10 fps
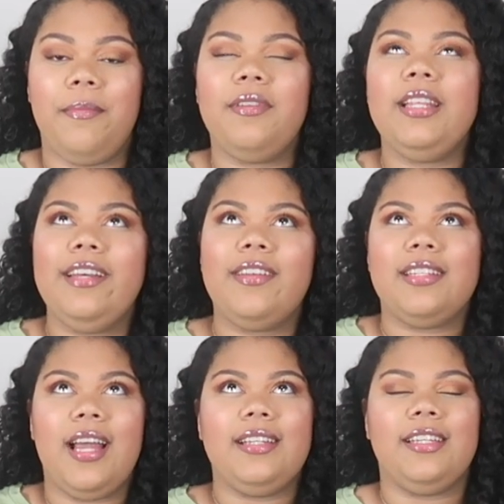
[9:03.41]
I believe
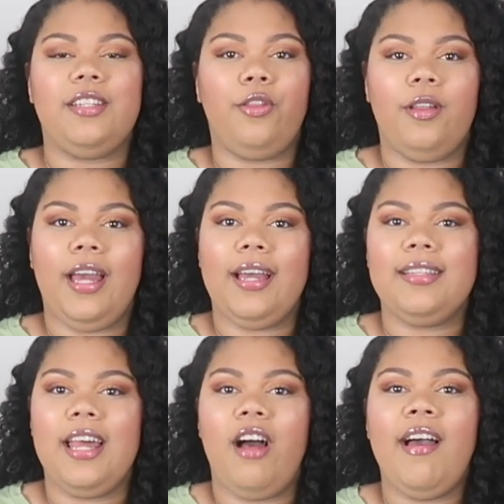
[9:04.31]
it's $9.63. Like I
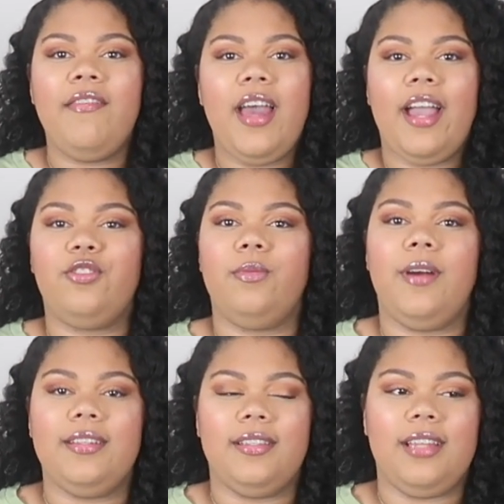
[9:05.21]
said, I'll have the actual
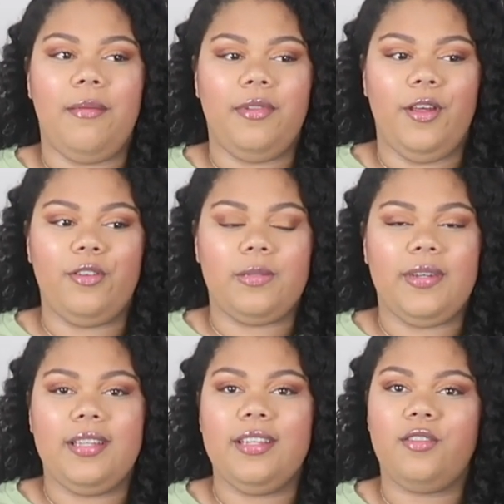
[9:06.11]
prices down below just
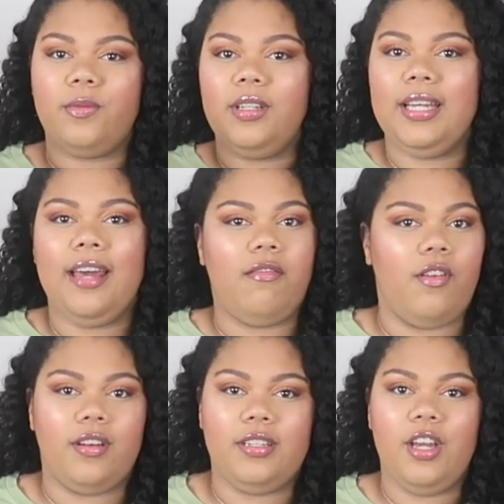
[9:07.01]
because it's really kind of
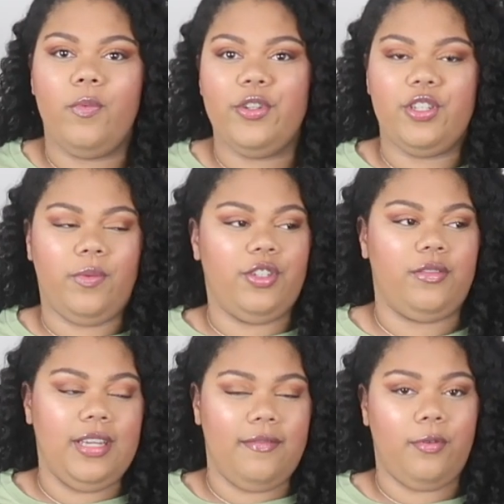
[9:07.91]
hard to tell which is which
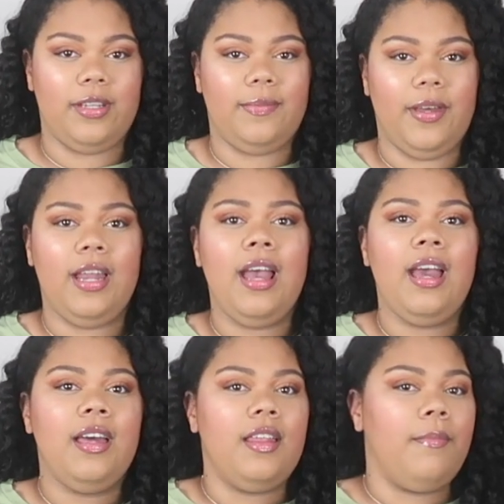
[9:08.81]
on the invoice, but
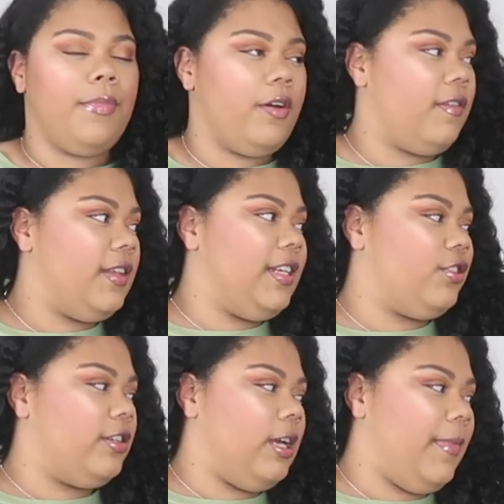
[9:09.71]
both of the
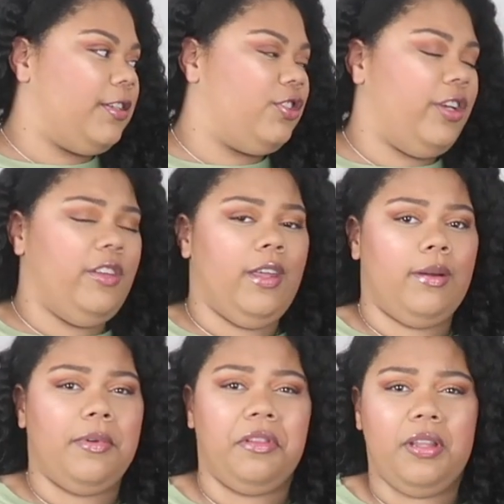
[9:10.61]
t-shirts I'm about to show you,
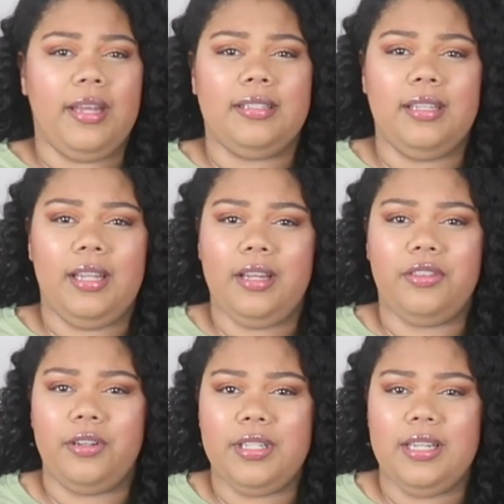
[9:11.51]
they're both less than
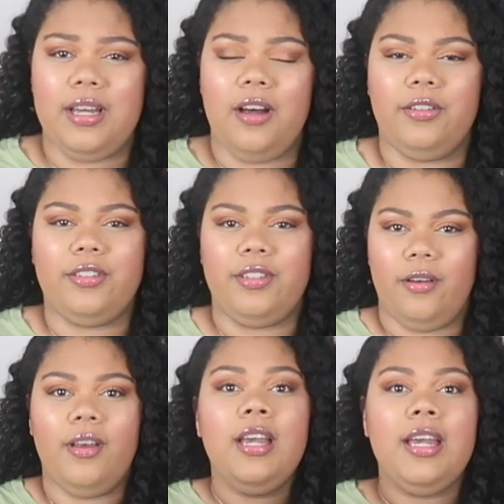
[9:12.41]
like $13,
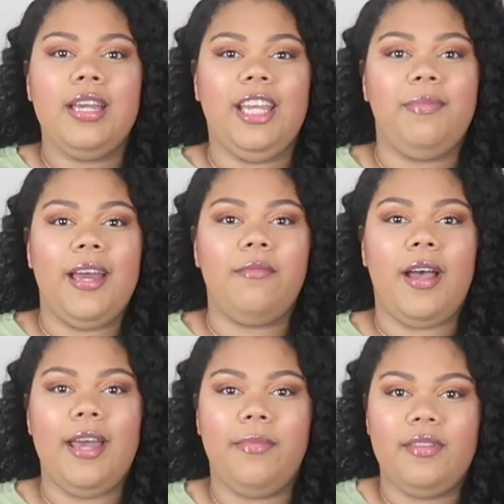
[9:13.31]
so keep that in
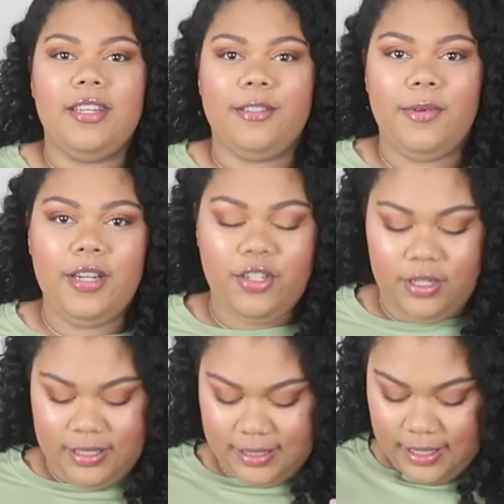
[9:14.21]
mind. But this one, it
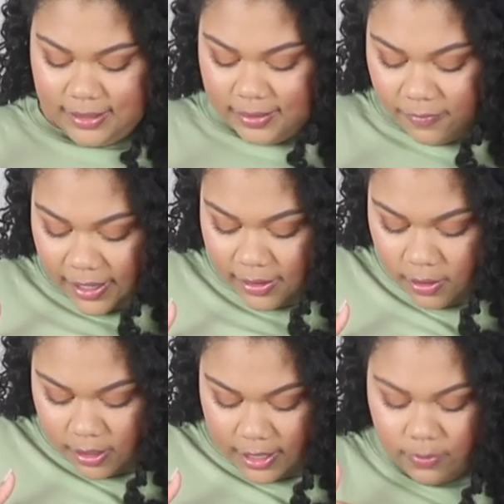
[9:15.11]
just says Faith
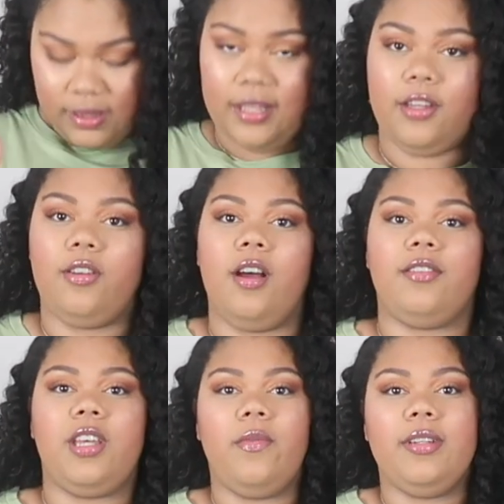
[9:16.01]
on it with like the
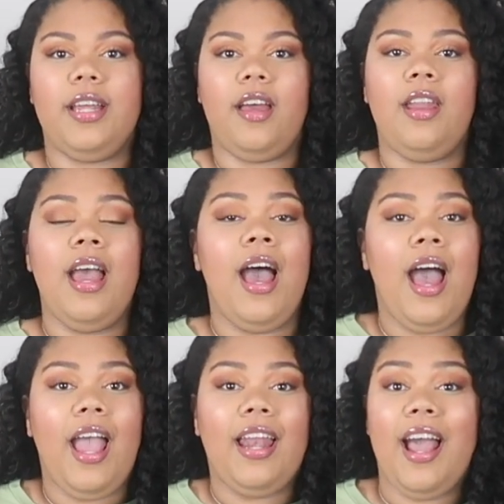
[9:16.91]
cross going down,
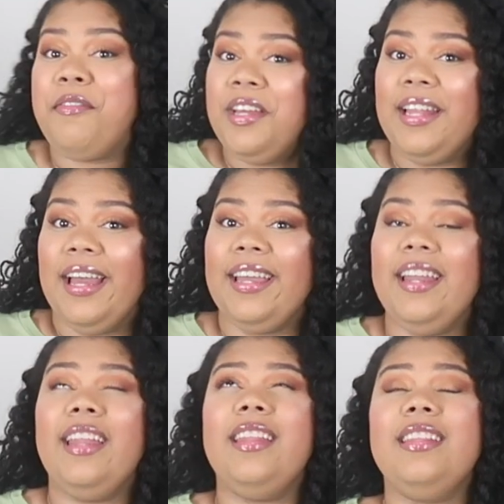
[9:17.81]
and I really like
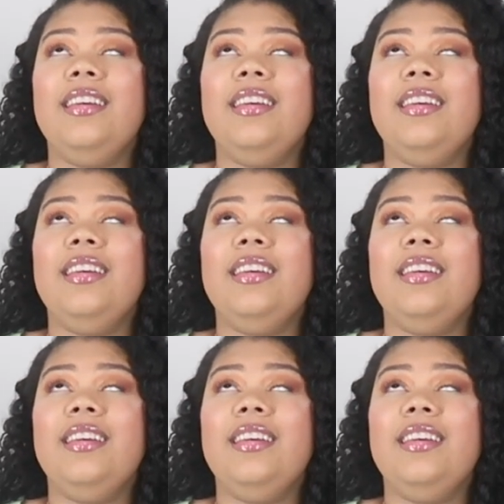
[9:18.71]
it.